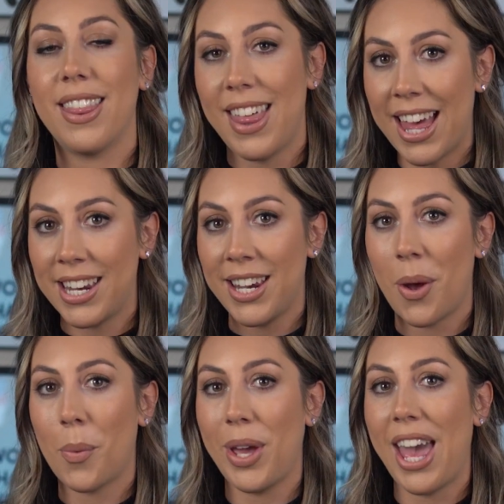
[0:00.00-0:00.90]

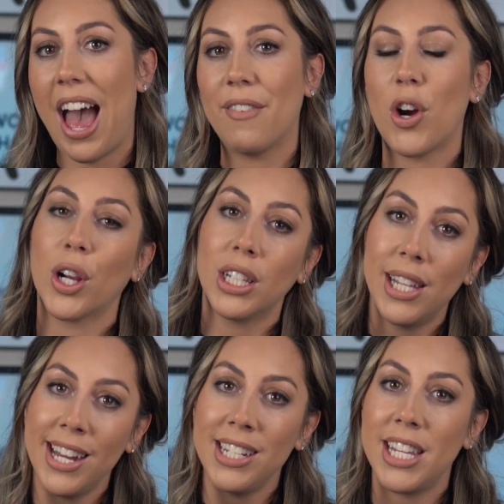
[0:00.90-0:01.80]
Then we have our
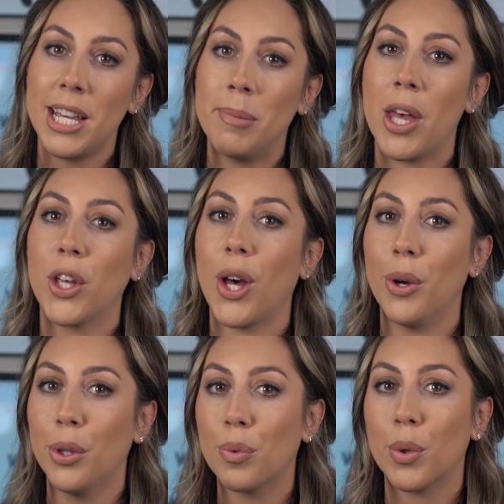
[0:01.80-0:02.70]
cleaning team
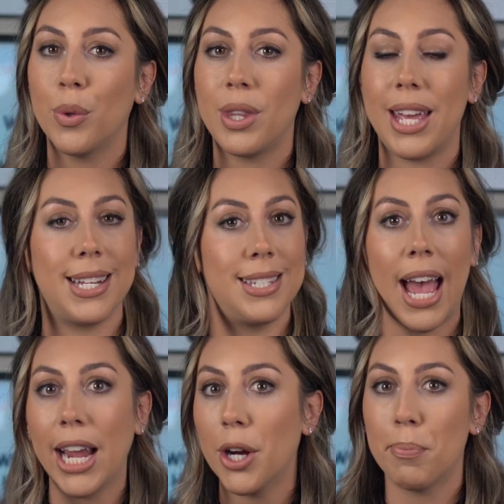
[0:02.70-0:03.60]
go through the
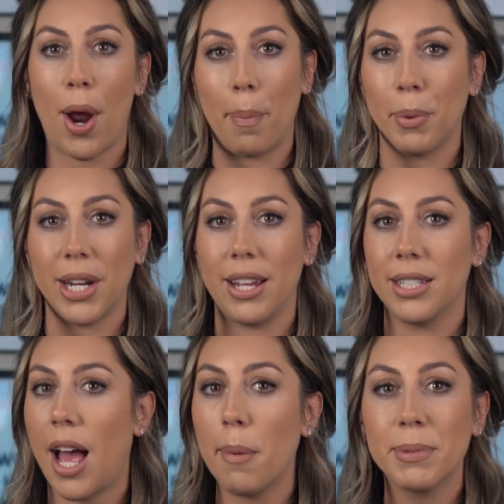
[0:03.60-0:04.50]
entire property
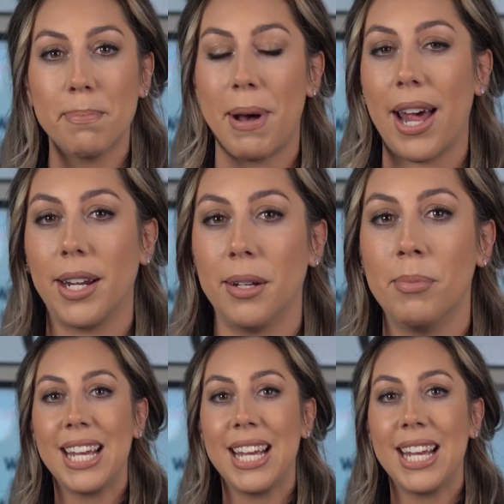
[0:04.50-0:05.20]
top to bottom